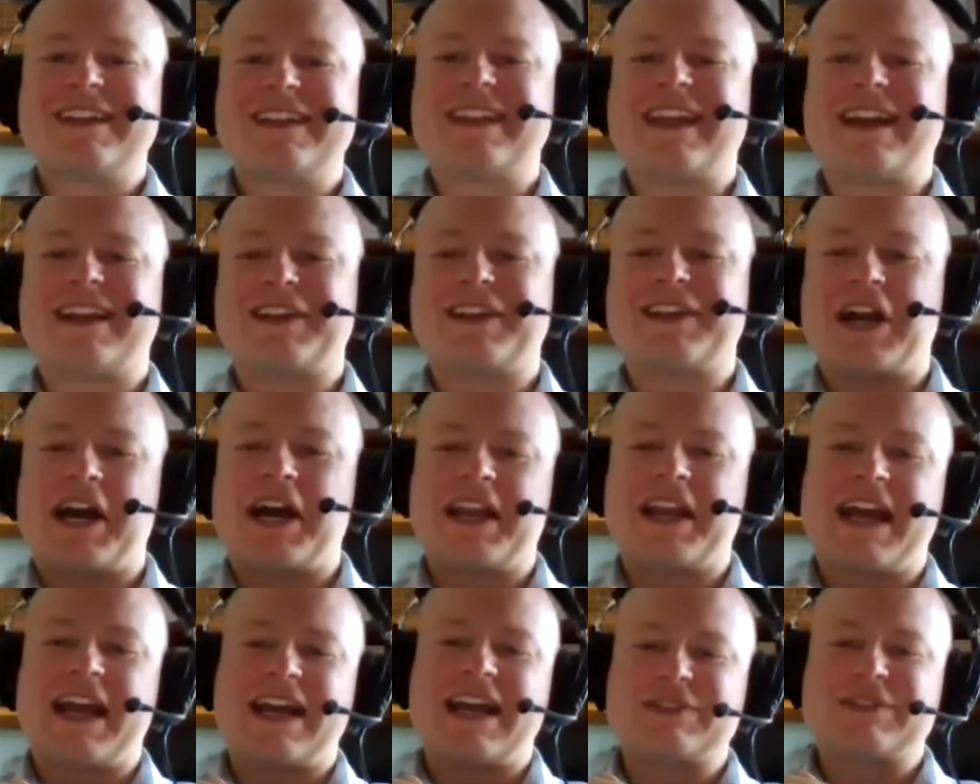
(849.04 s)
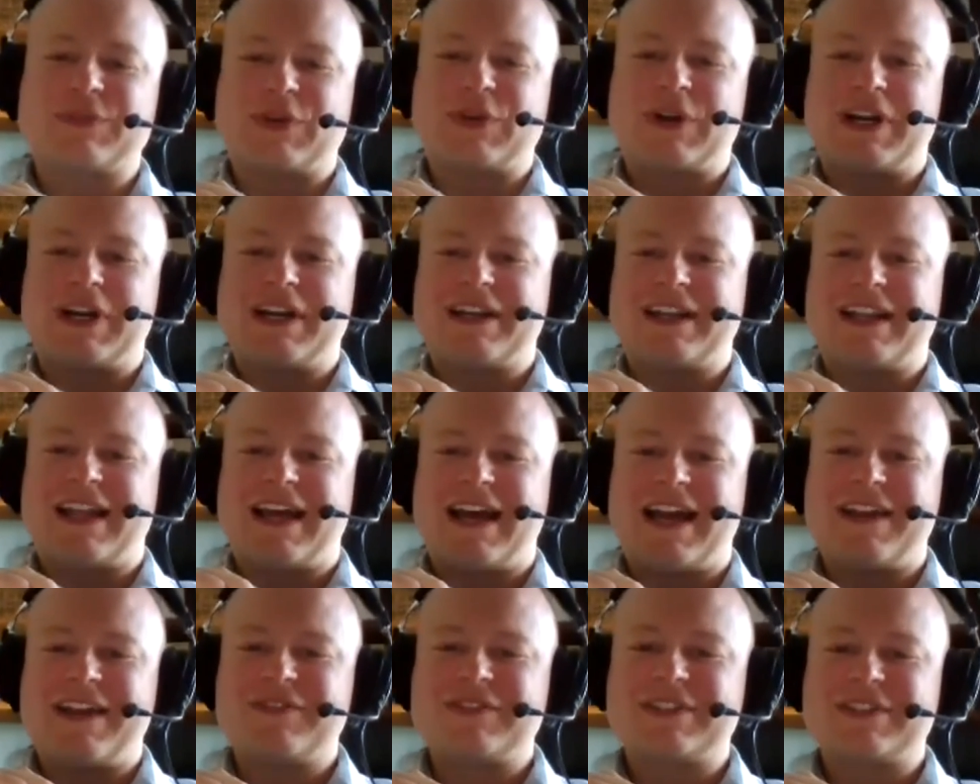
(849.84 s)
that God has for our
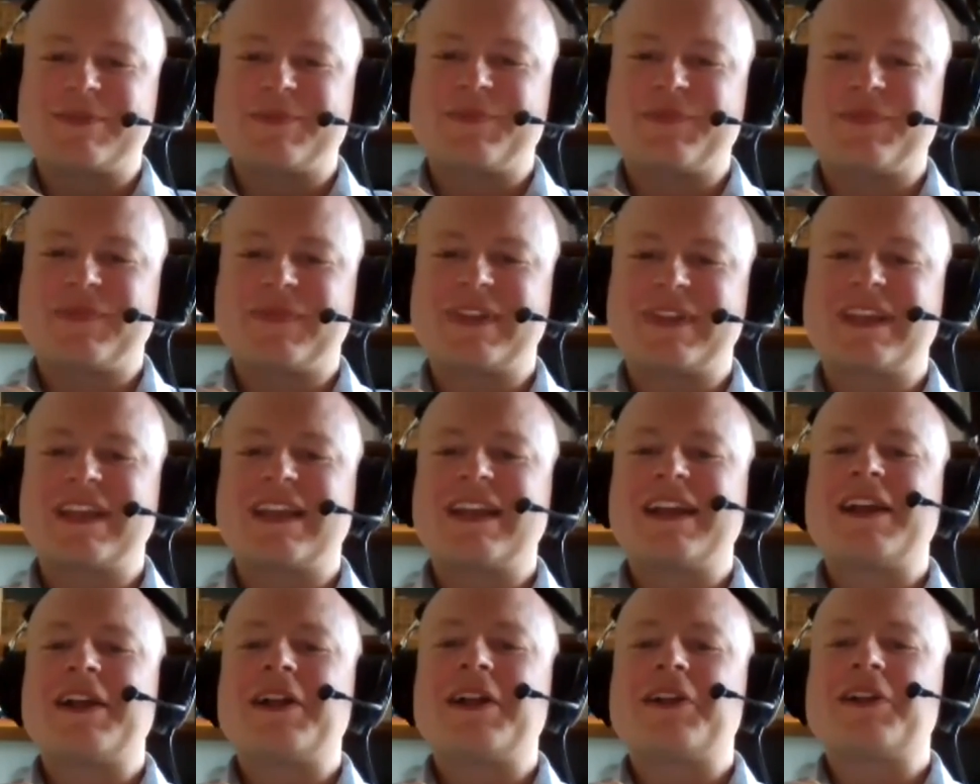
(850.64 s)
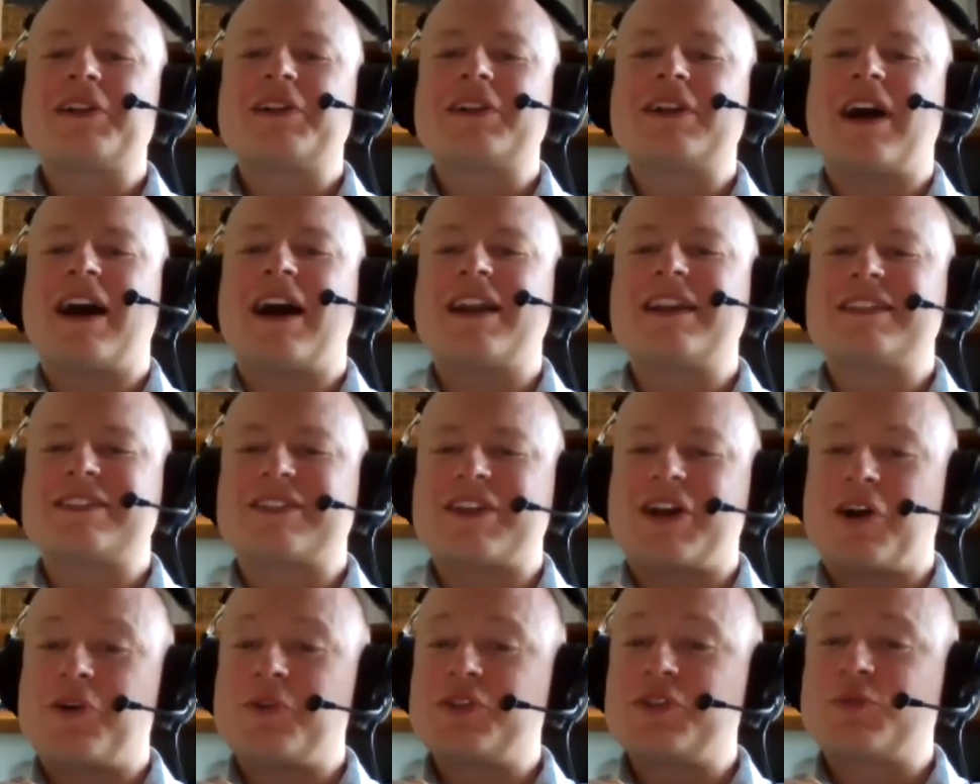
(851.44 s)
lives. God is
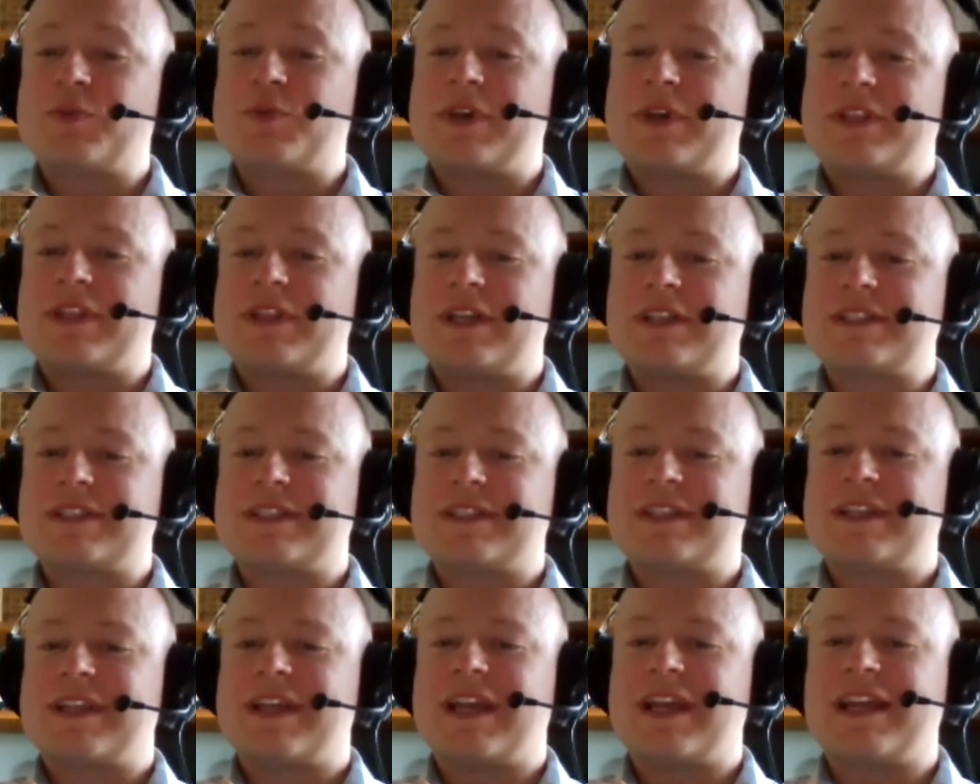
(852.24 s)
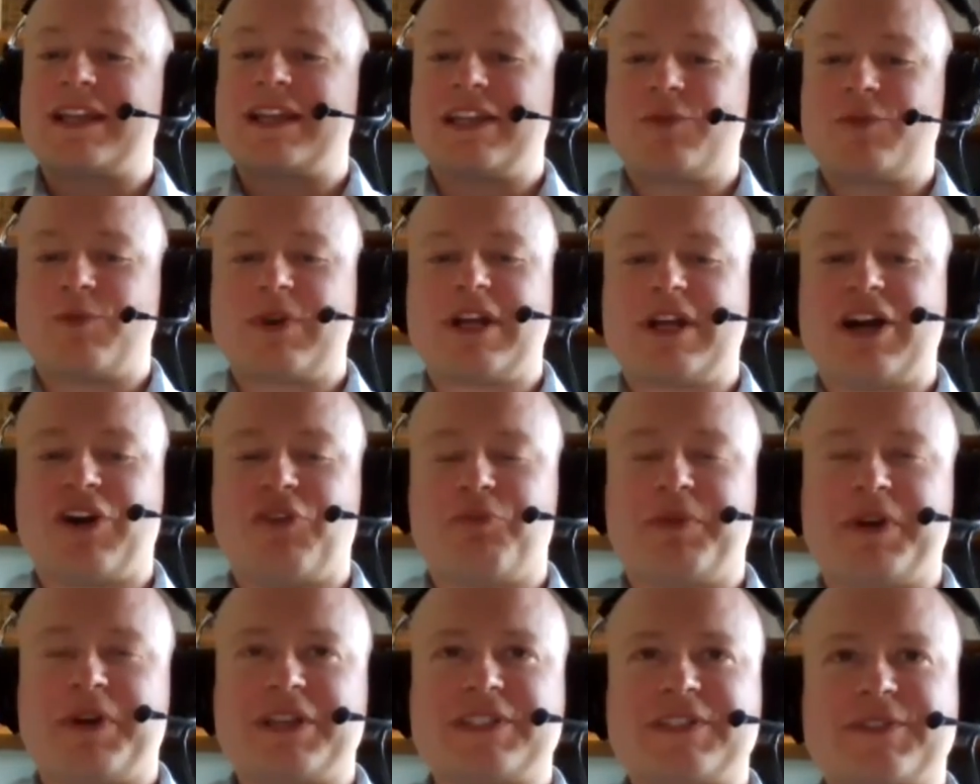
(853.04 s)
always with us, and he will
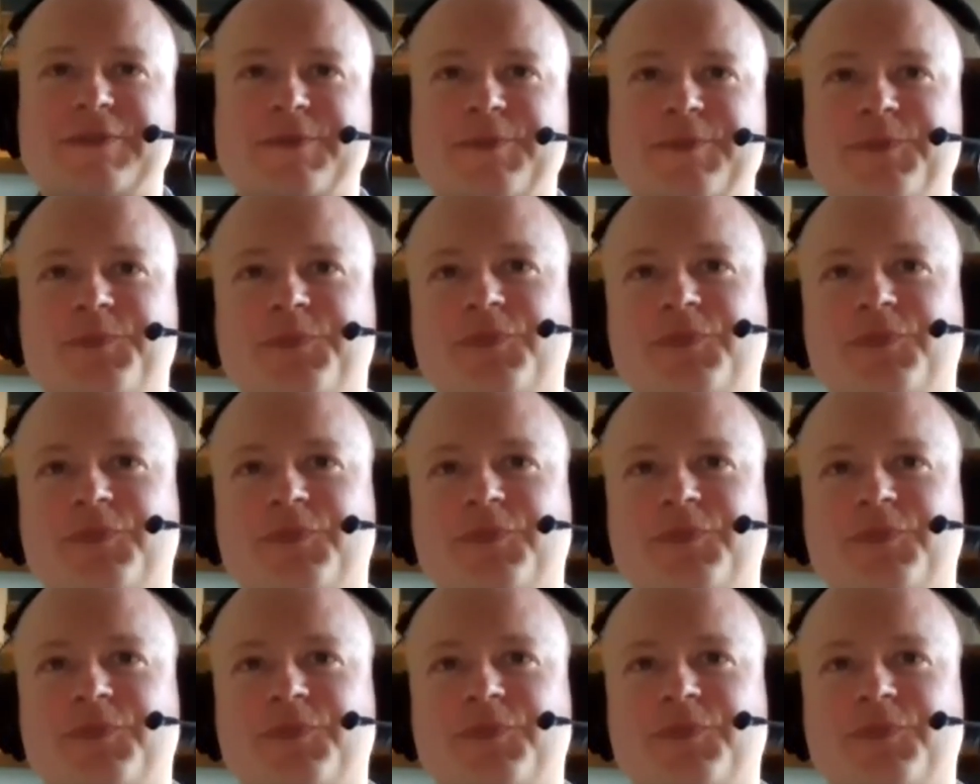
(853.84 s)
help us.